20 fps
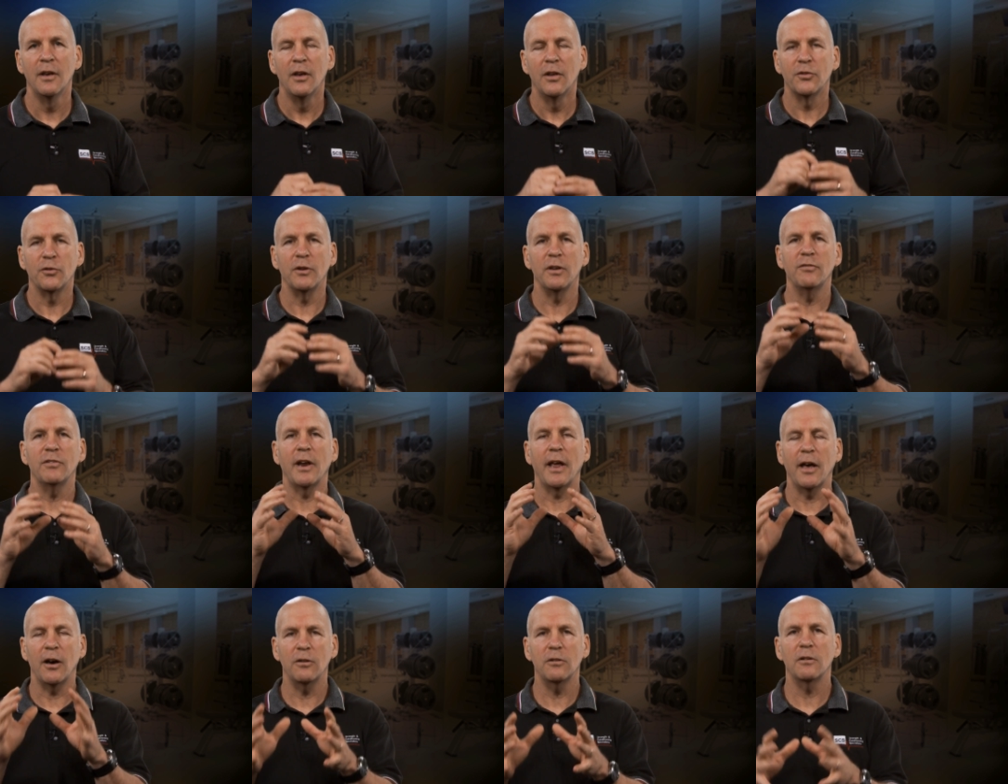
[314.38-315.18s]
So even
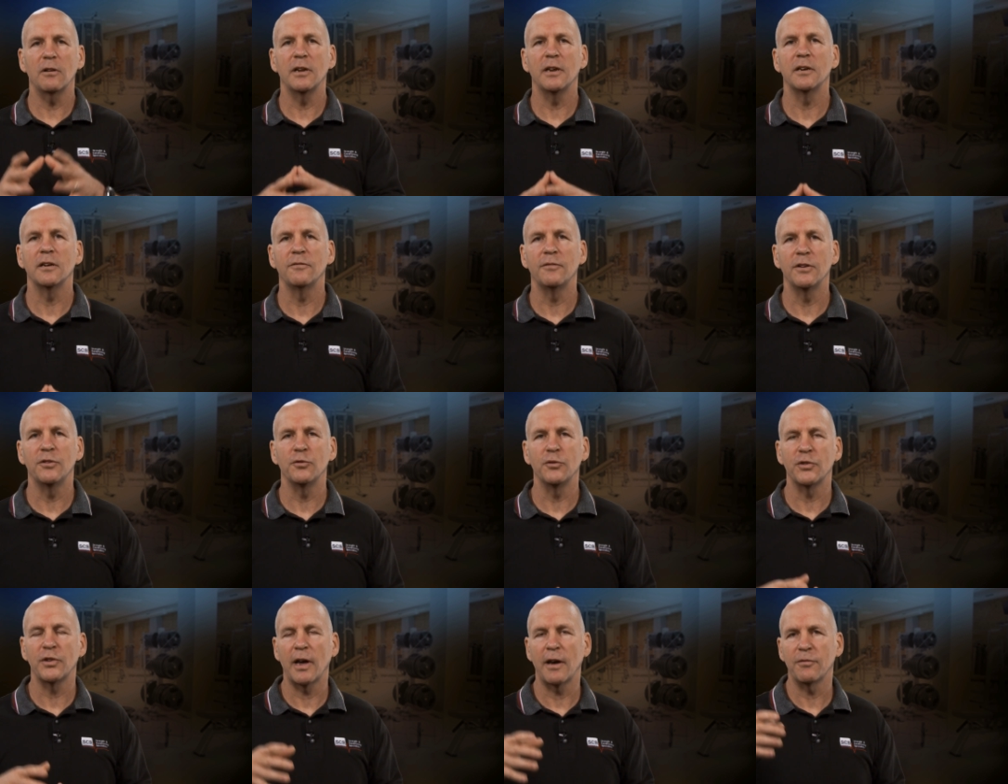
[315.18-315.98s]
elderly
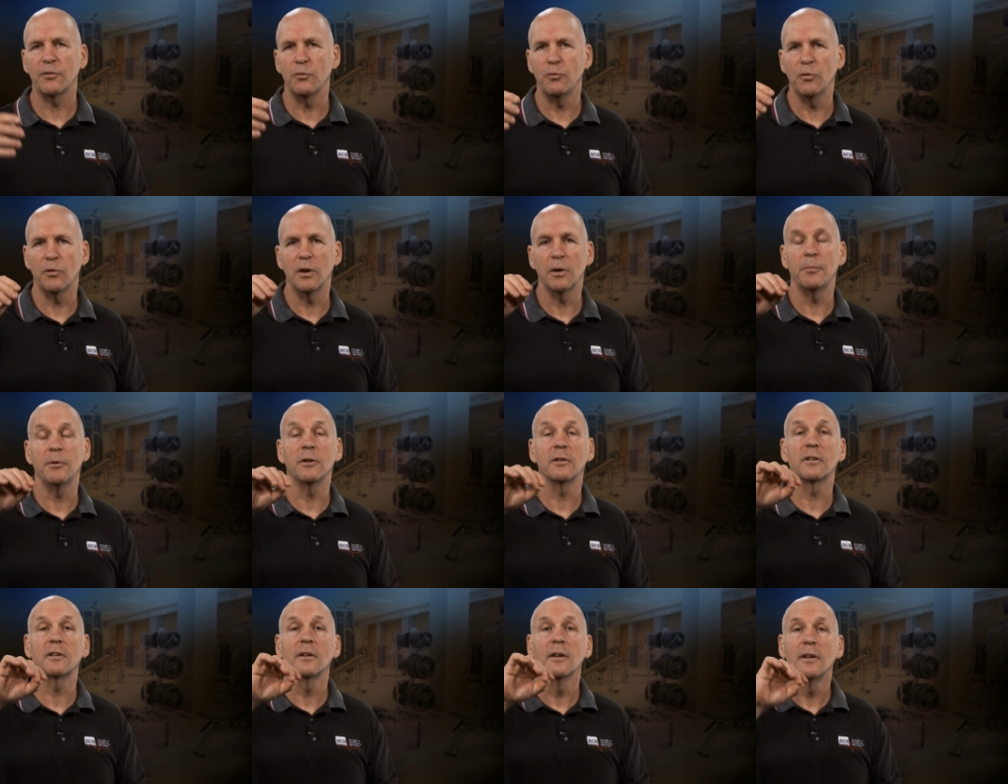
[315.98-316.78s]
individuals have to worry
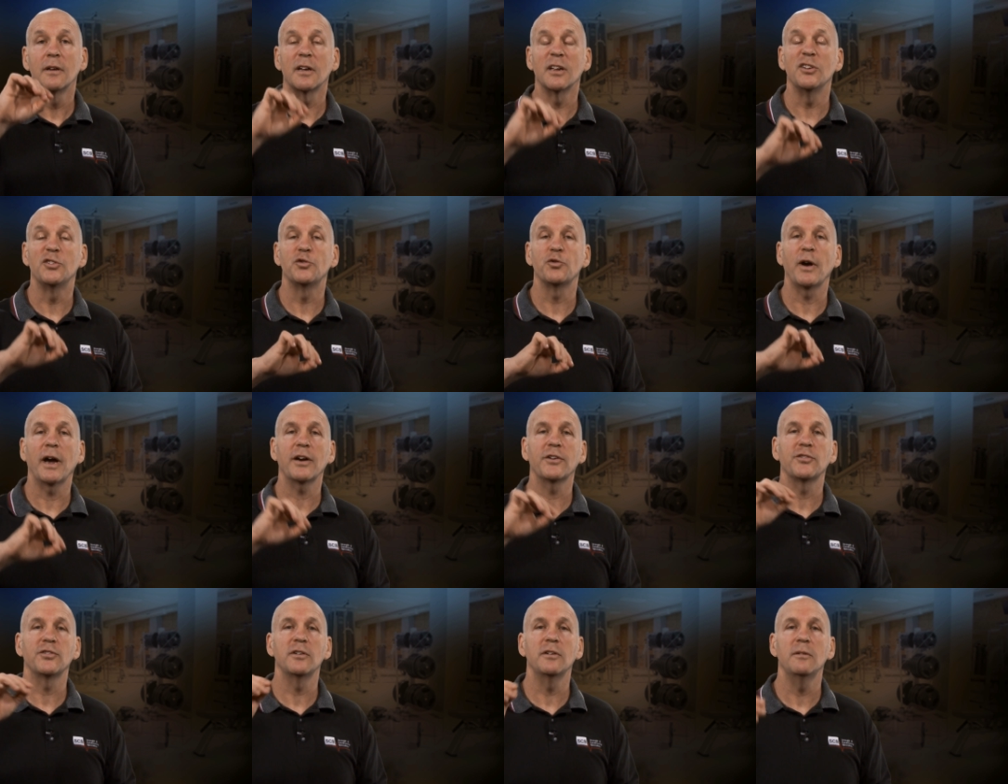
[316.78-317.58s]
about
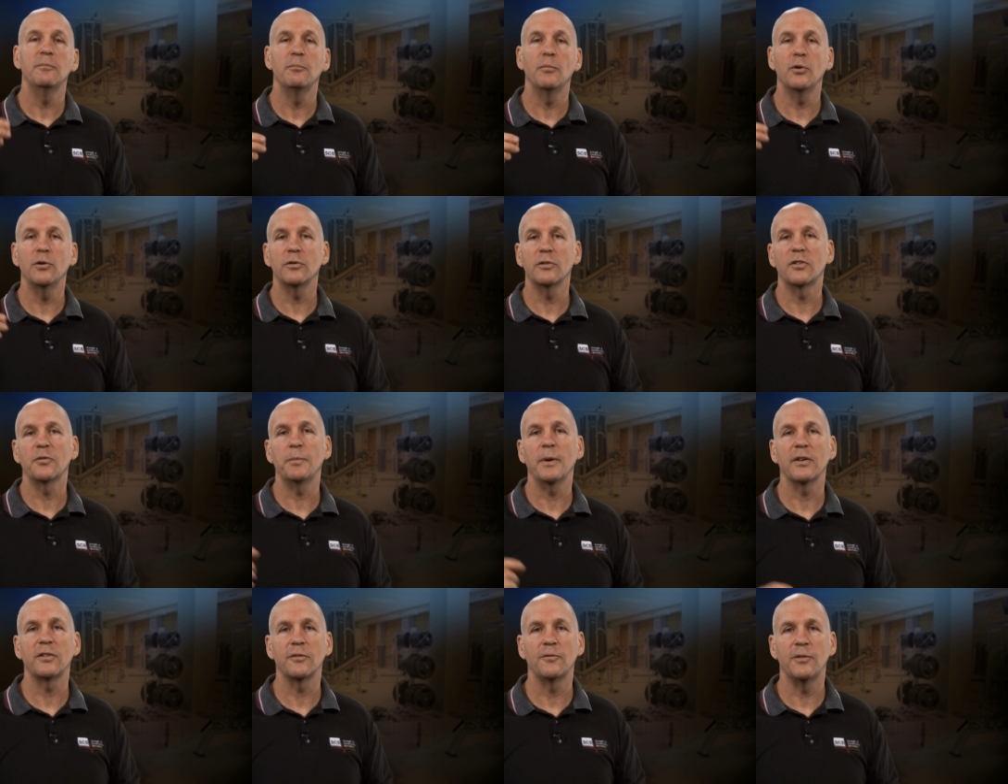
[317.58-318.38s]
contraction mode
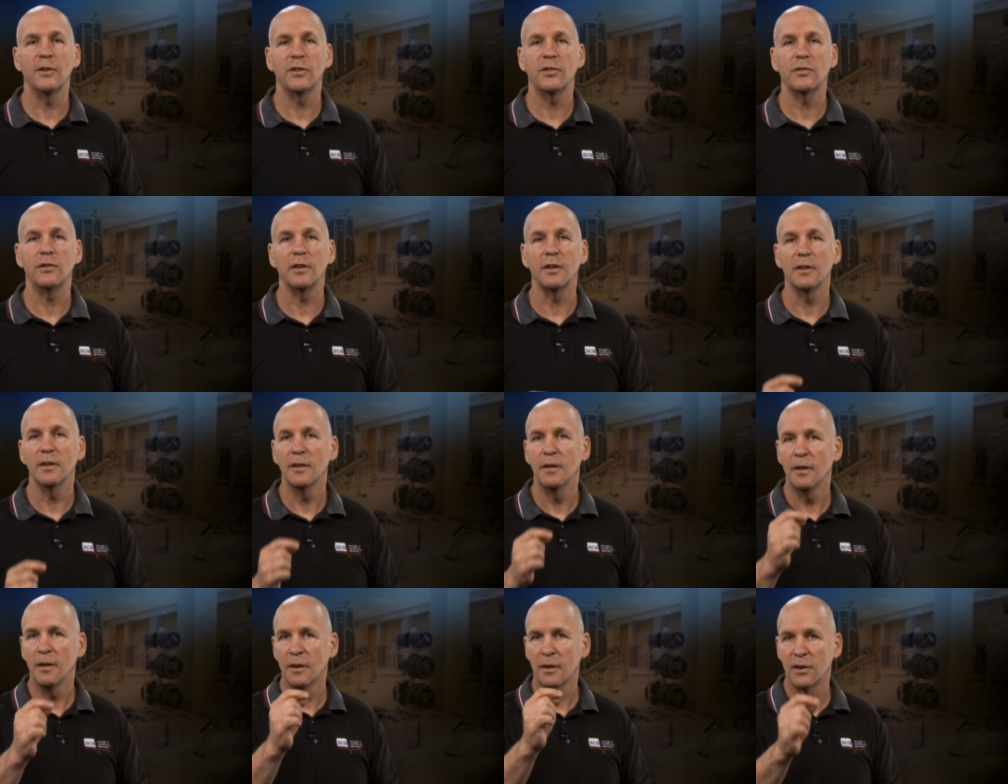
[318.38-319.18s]
specificity:
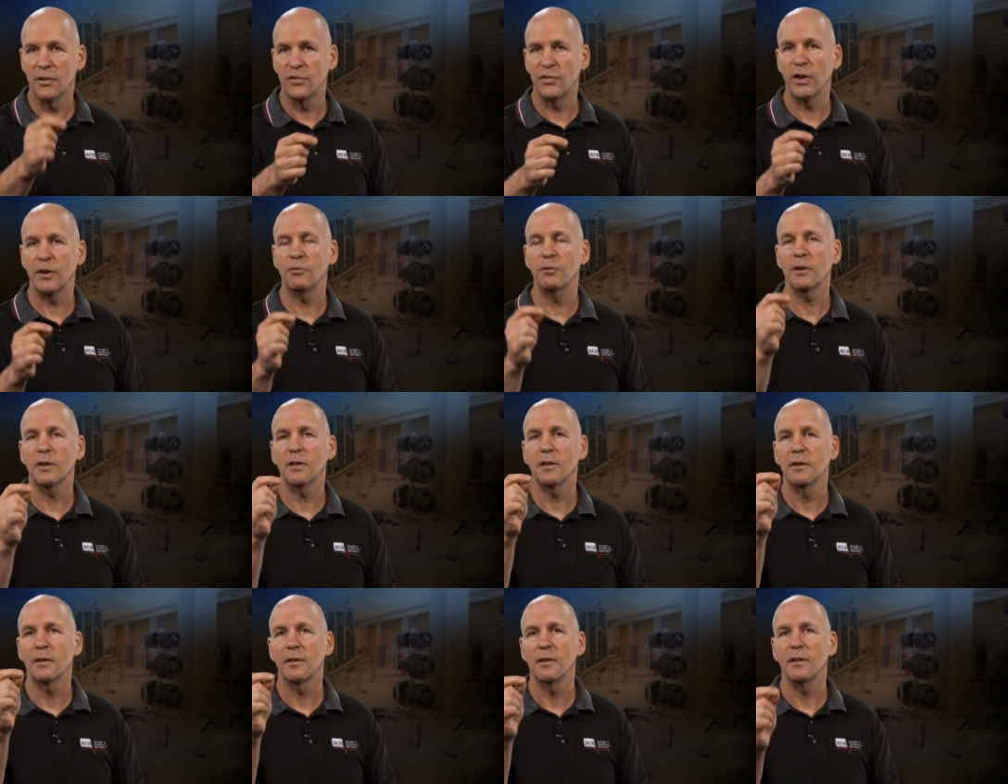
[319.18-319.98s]
concentric,
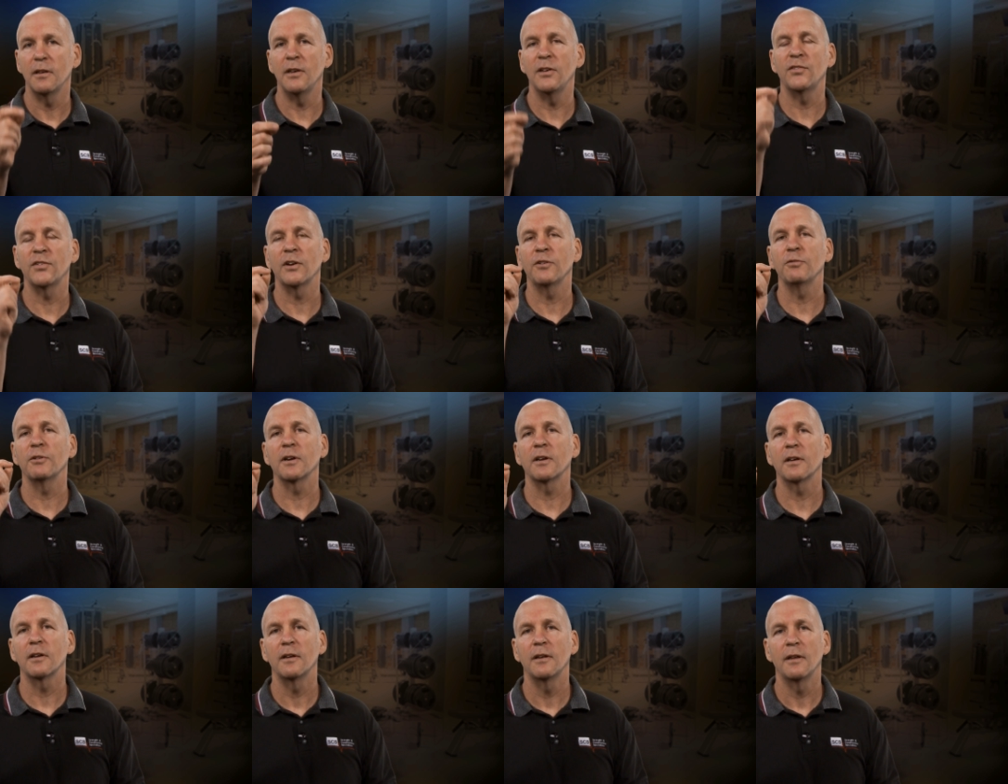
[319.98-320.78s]
eccentric,
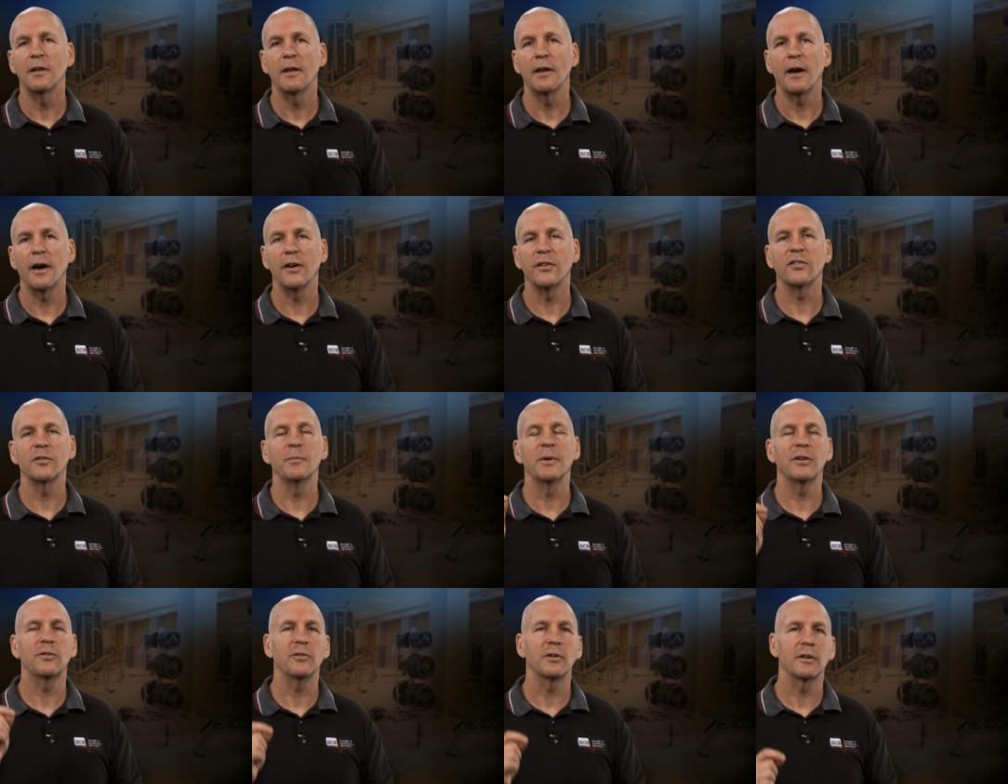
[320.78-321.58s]

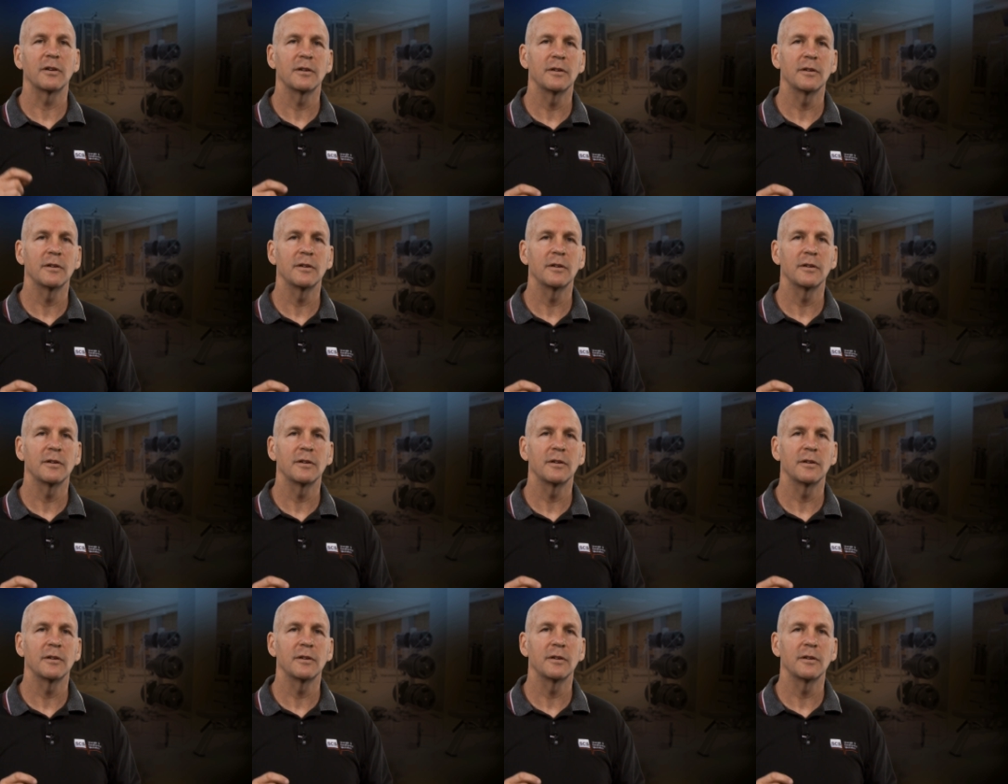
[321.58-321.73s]
isometric.